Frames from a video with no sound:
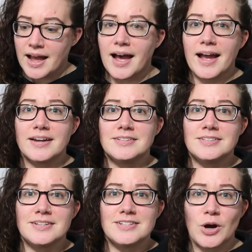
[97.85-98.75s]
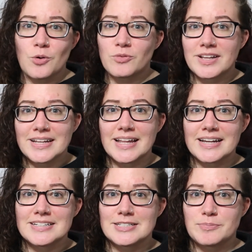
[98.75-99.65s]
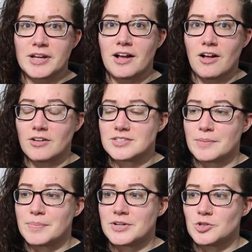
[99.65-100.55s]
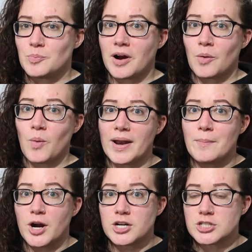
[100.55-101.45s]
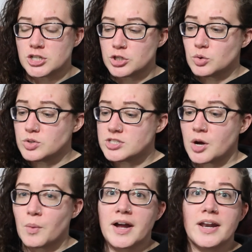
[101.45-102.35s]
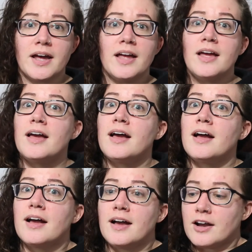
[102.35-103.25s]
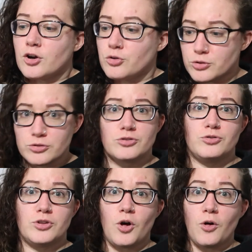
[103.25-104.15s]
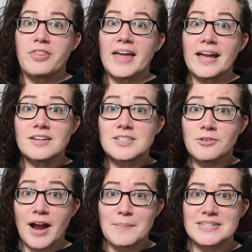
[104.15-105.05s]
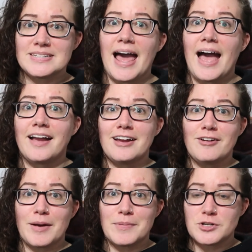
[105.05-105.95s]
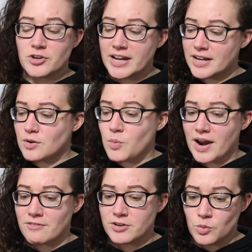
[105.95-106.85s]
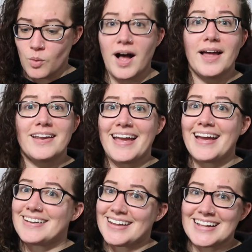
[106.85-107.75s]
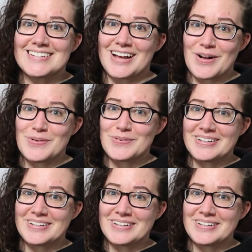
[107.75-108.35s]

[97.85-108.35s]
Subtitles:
I don't really like to split hauls up into part 1 and part 2. So we're gonna cruise through the whole thing. So grab a snack, grab a drink, whatever you want, and let's go.